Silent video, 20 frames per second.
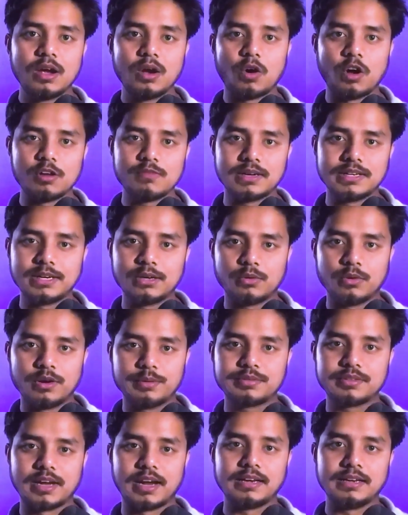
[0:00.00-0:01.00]
converting
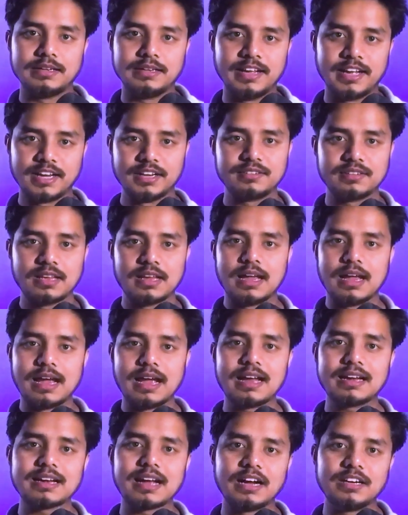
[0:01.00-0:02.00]
website needs.
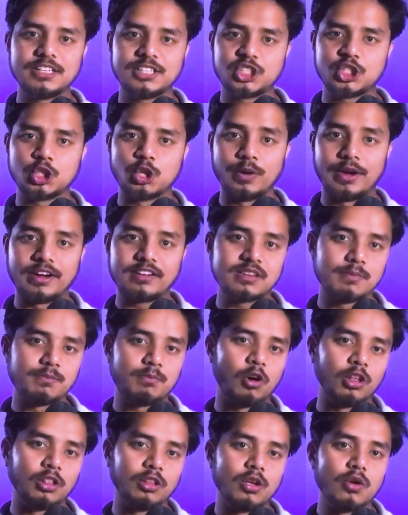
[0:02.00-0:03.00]
And I did show
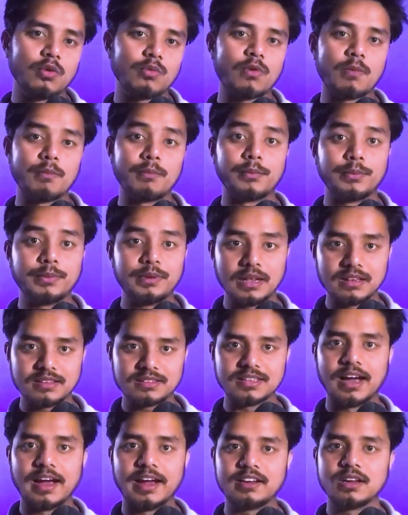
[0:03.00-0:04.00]
example from real
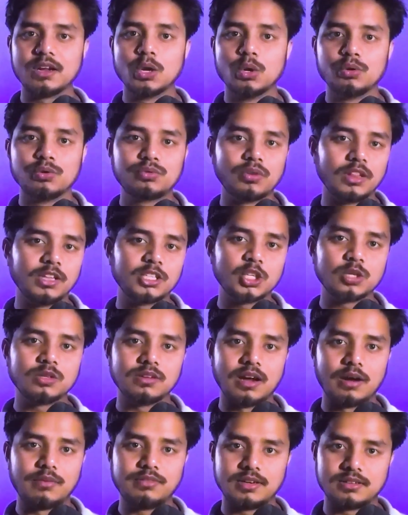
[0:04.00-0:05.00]
site solution
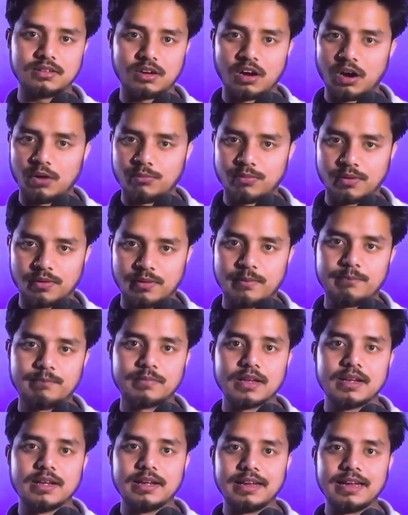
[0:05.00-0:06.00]
affiliate offer.
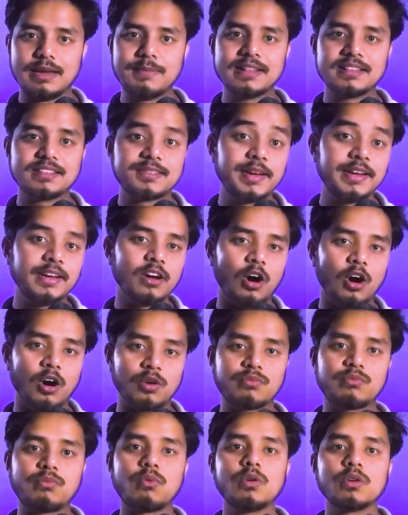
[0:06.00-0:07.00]
Email 3 or
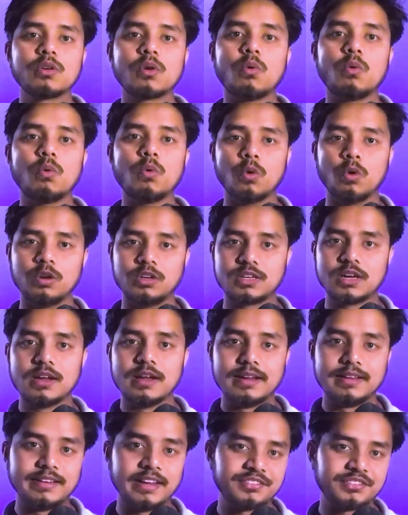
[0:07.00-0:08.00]
4 would
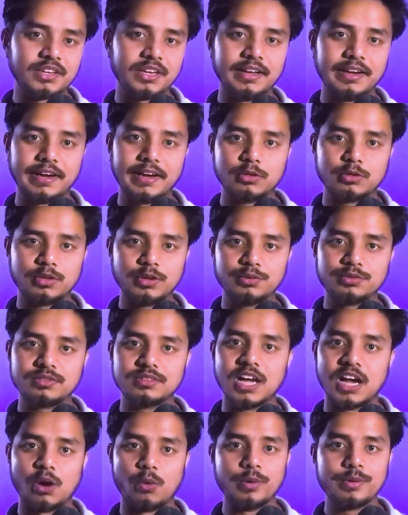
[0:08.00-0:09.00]
naturally introduce
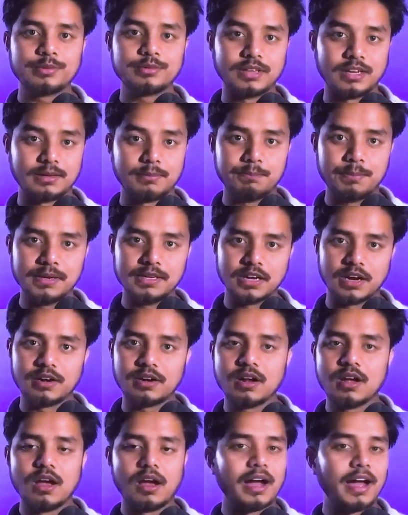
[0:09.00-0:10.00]
the website builder
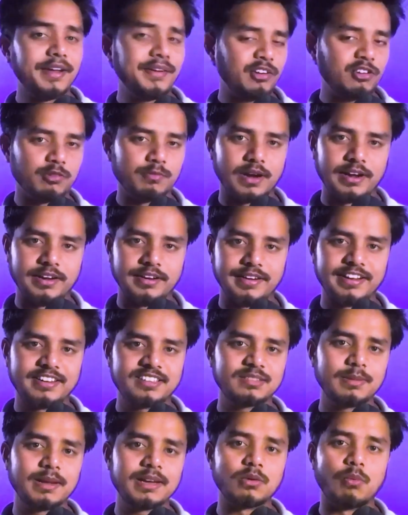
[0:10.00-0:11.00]
I recommend,
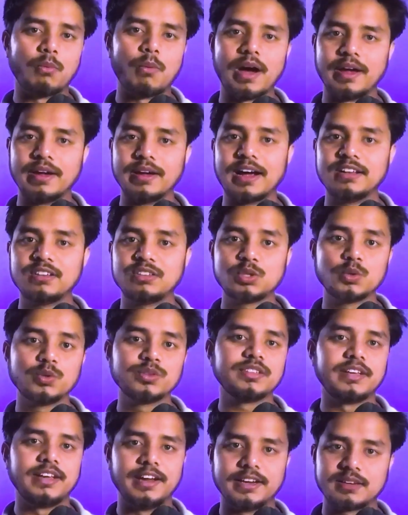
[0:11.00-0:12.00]
explain why I choose
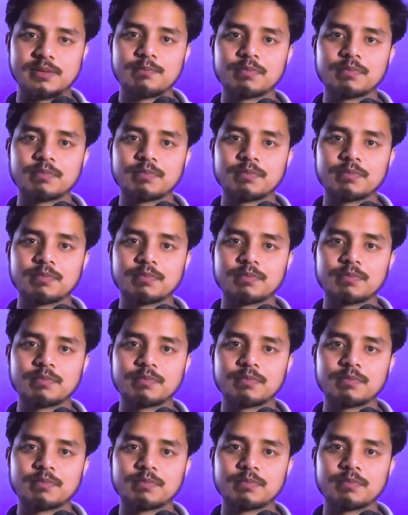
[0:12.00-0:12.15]
it,